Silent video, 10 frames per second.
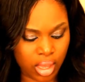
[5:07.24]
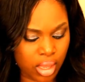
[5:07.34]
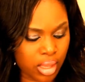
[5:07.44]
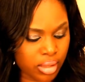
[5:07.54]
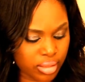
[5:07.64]

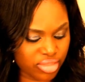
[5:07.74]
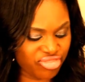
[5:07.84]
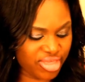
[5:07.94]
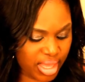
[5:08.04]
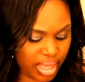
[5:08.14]
And
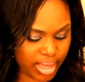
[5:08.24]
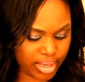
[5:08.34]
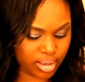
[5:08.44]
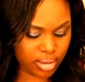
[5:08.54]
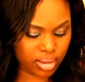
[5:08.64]

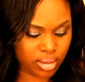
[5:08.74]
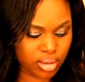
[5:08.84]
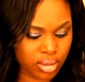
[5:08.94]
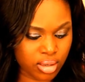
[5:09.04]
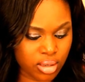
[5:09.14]
then,
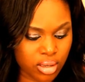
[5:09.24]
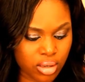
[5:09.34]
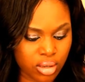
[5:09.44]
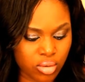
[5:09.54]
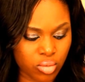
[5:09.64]

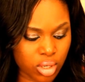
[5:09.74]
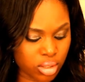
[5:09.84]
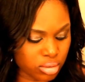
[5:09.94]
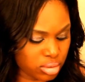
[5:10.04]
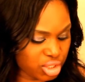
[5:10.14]

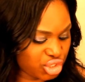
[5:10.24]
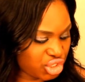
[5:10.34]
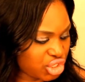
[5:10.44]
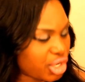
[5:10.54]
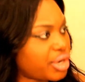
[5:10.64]
well, the
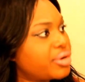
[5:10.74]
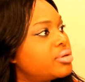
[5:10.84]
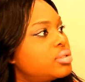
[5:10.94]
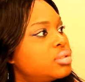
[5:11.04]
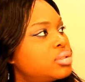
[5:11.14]

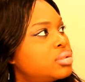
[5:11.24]
skirt.